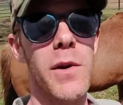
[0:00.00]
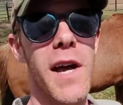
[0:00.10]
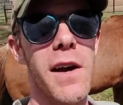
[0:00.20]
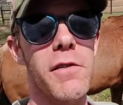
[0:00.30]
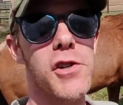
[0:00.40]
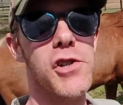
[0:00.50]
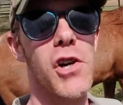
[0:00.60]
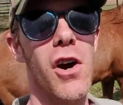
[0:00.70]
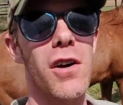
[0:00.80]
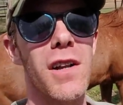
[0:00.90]
We have
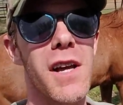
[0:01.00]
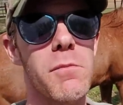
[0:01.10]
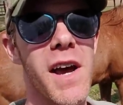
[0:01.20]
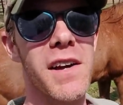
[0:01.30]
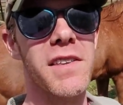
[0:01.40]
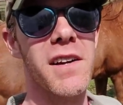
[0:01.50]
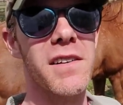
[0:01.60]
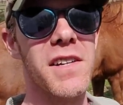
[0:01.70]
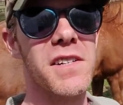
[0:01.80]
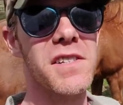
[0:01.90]
Sharla back
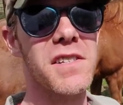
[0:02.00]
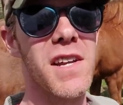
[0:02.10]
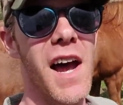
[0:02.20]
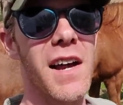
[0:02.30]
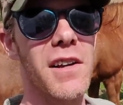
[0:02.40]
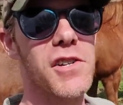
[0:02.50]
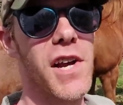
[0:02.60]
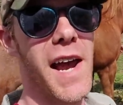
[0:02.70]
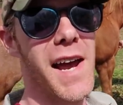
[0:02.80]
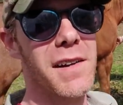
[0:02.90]
there in the
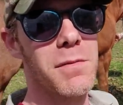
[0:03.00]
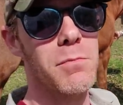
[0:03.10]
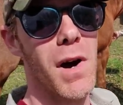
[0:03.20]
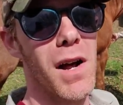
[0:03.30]
stylish hat, Hello.